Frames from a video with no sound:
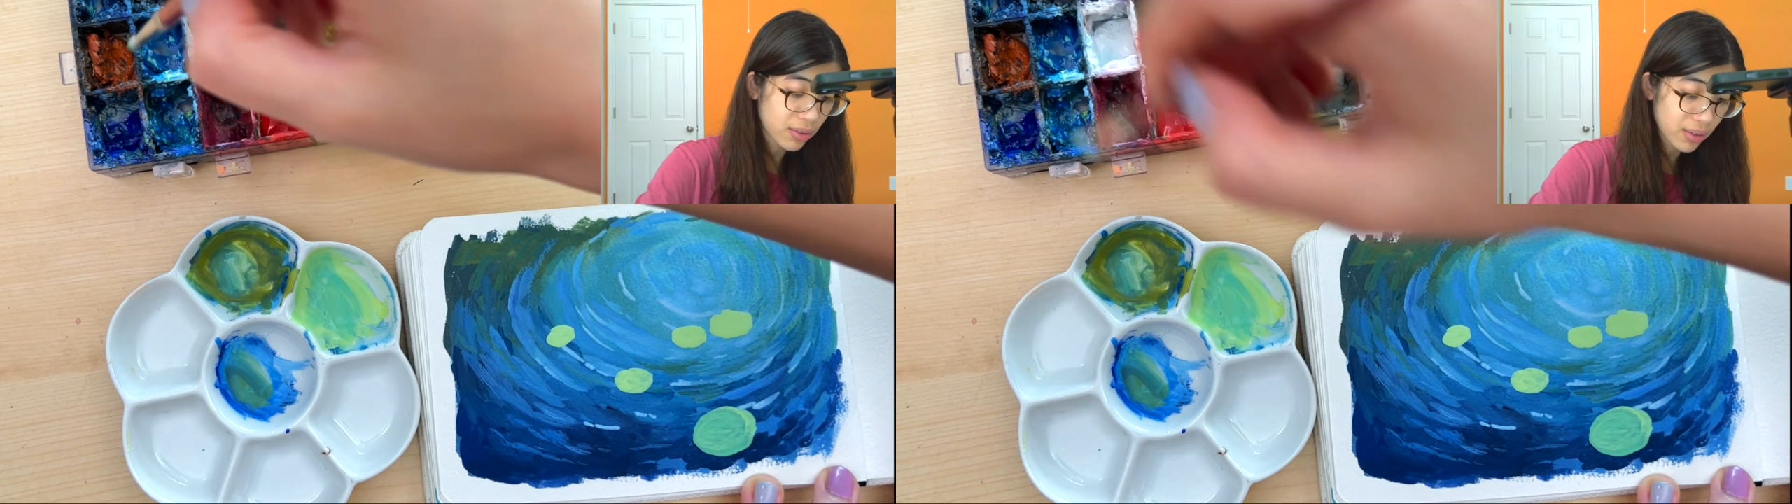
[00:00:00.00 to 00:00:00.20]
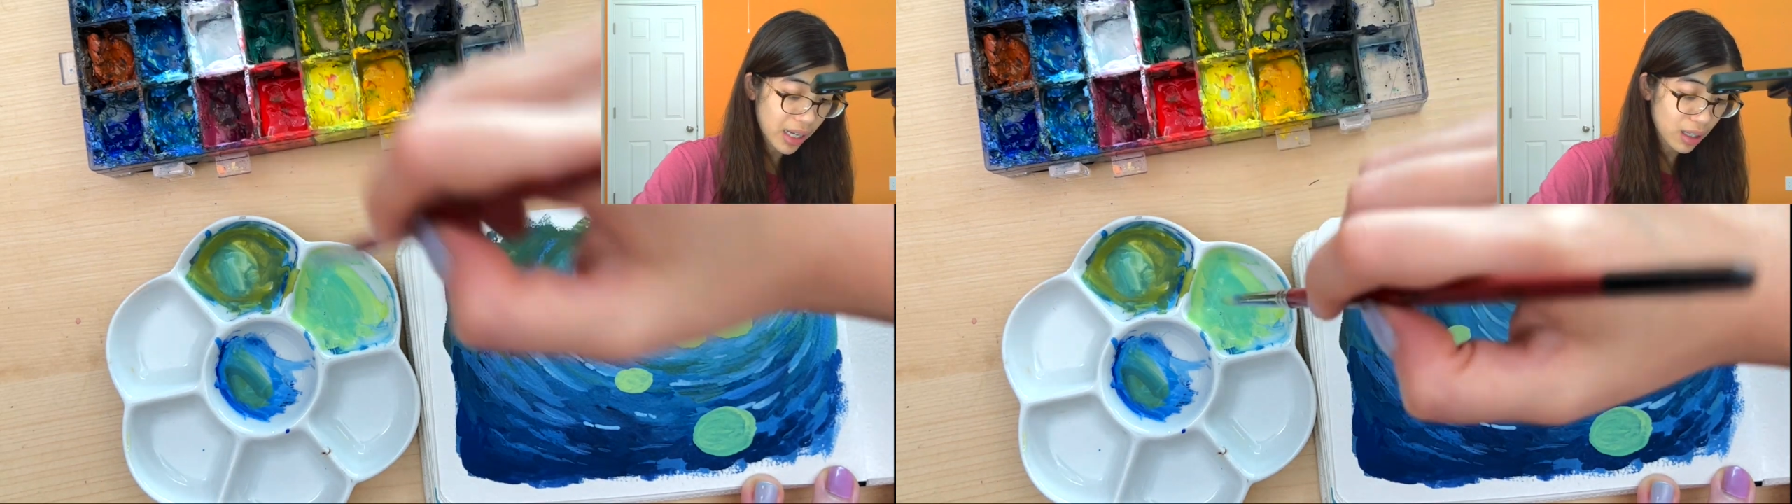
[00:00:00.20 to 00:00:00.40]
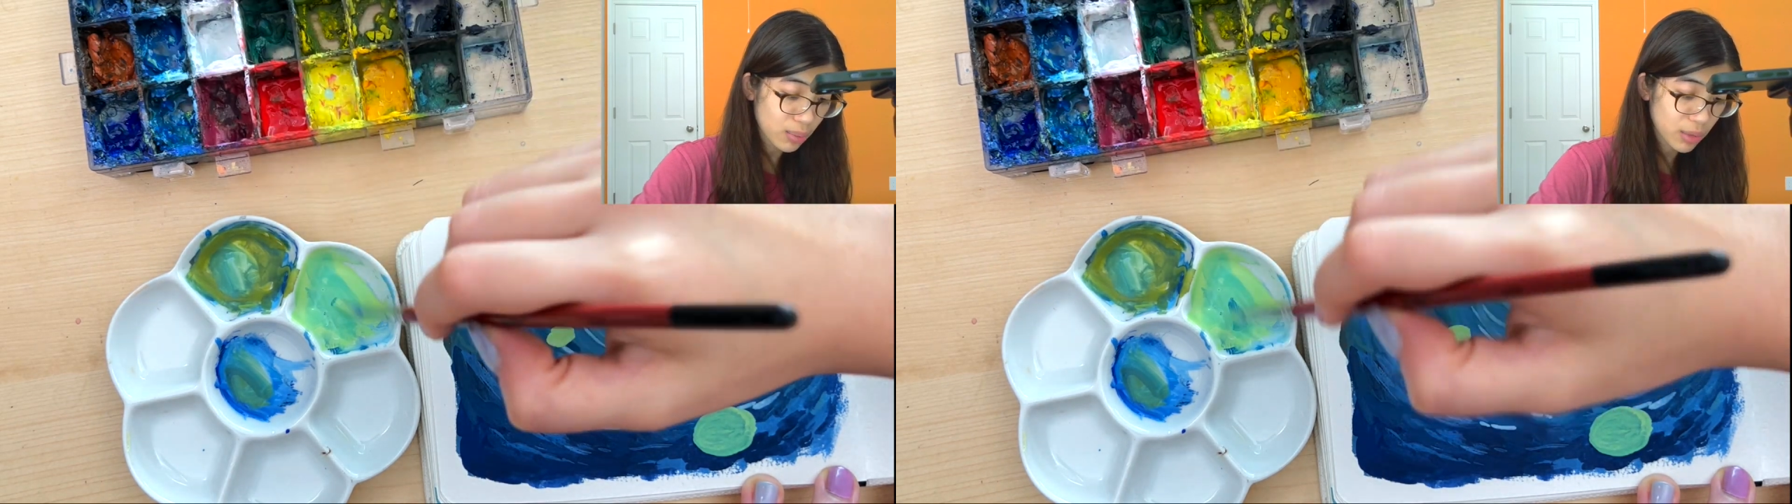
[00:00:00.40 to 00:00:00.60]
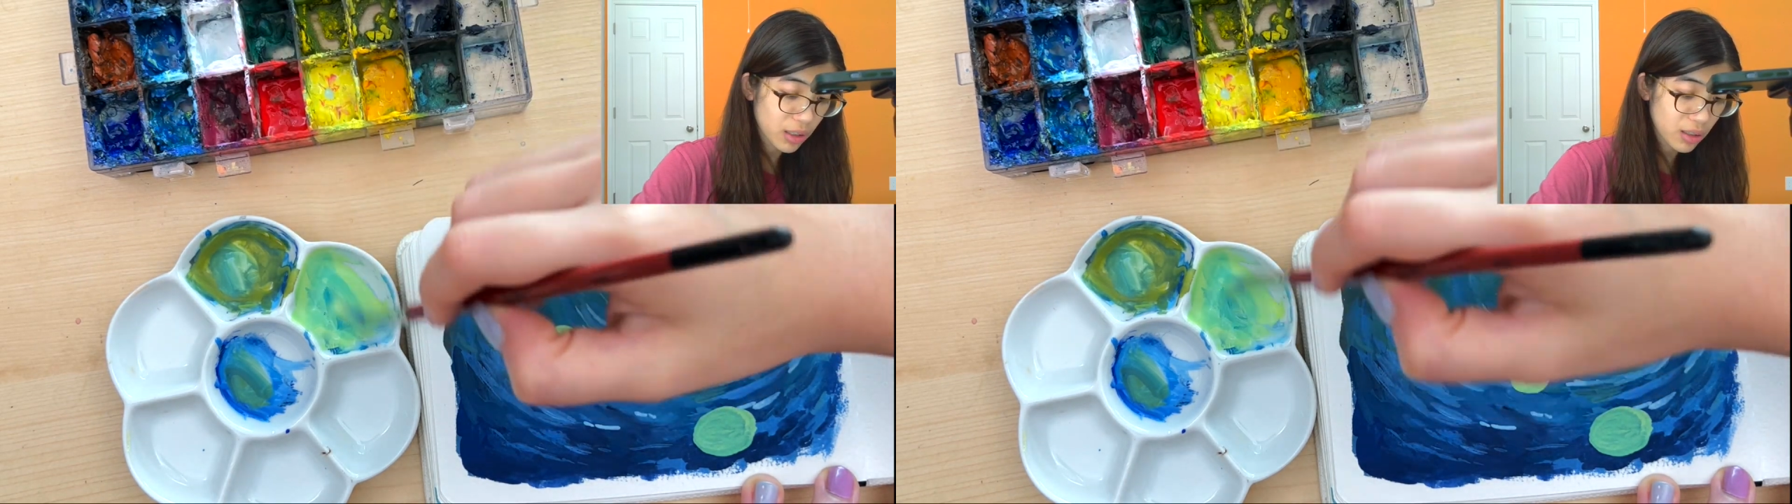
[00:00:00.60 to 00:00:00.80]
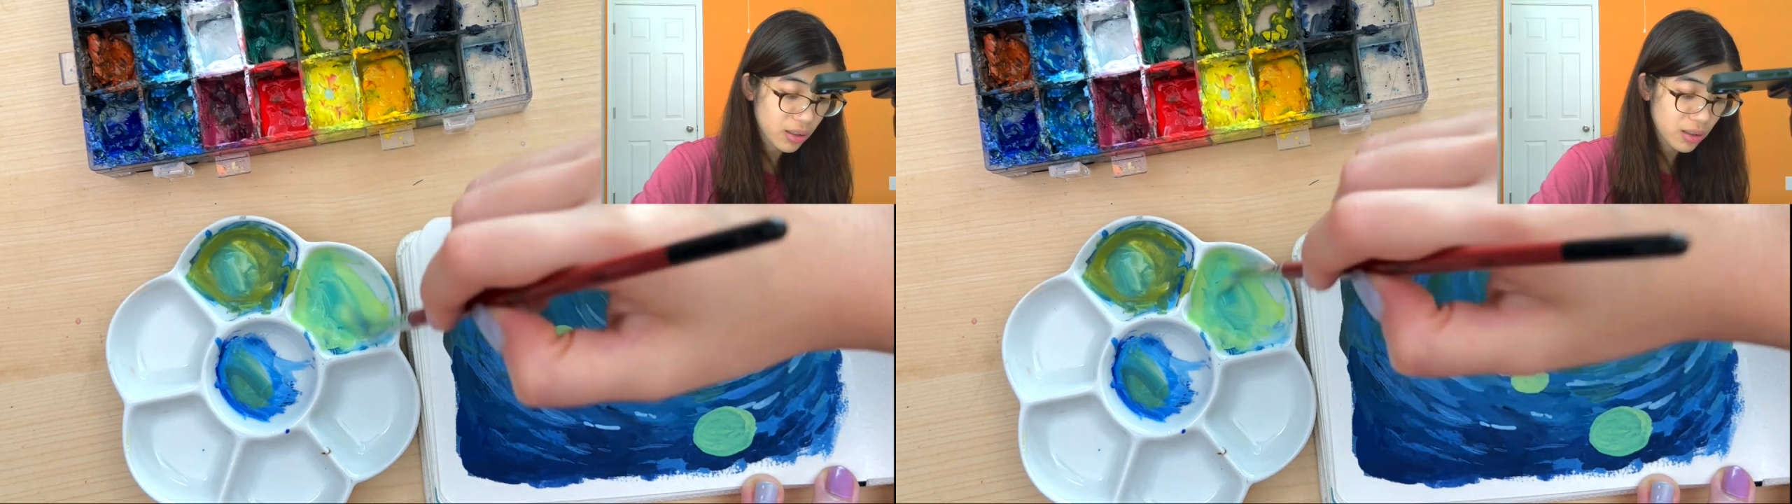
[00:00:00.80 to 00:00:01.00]
phthalo
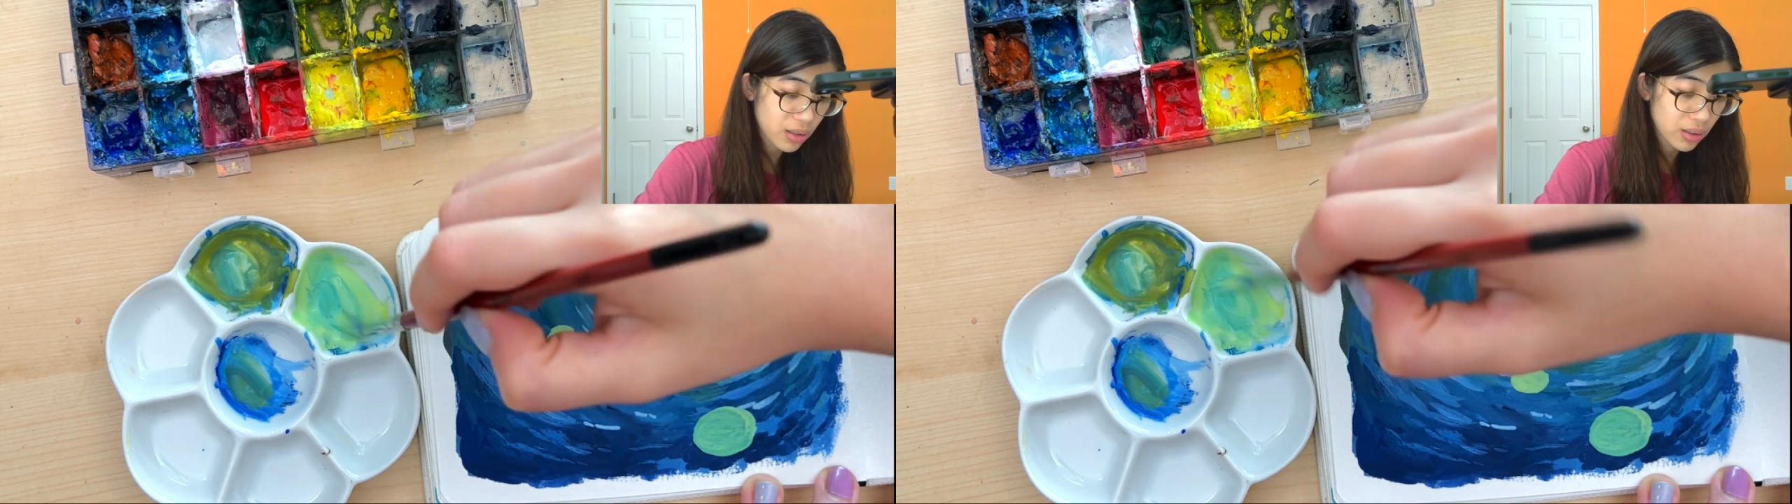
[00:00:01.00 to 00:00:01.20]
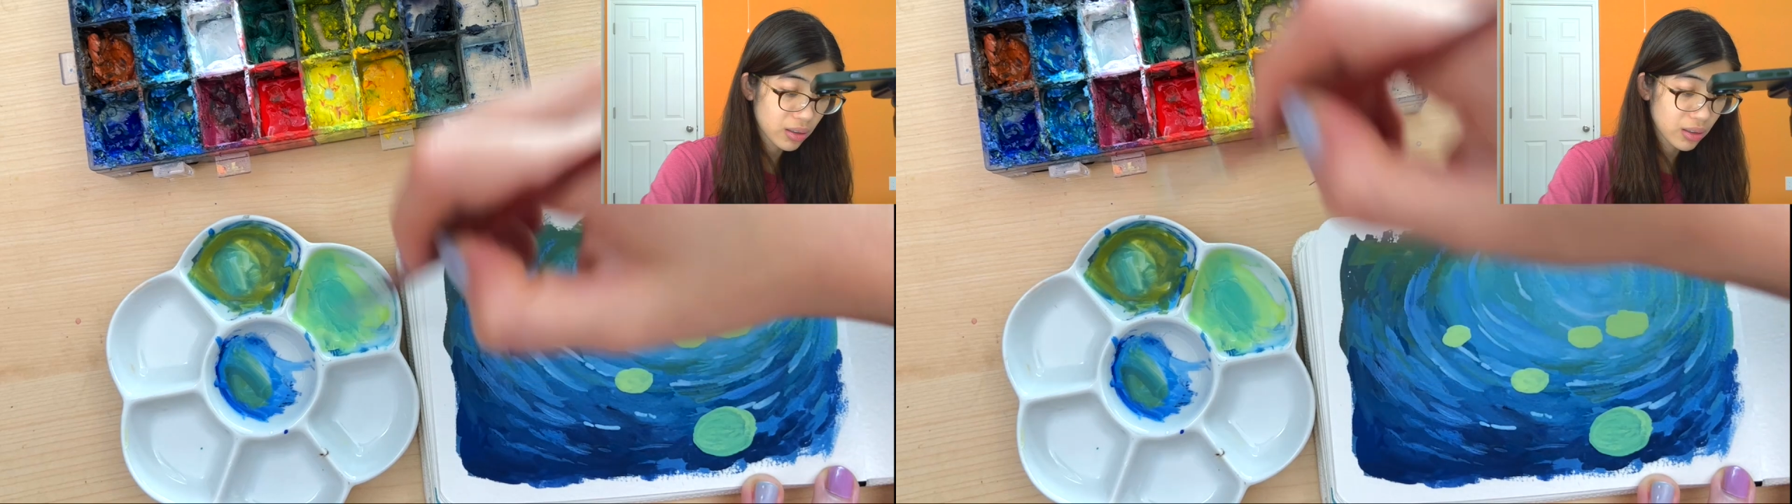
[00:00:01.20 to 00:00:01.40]
blue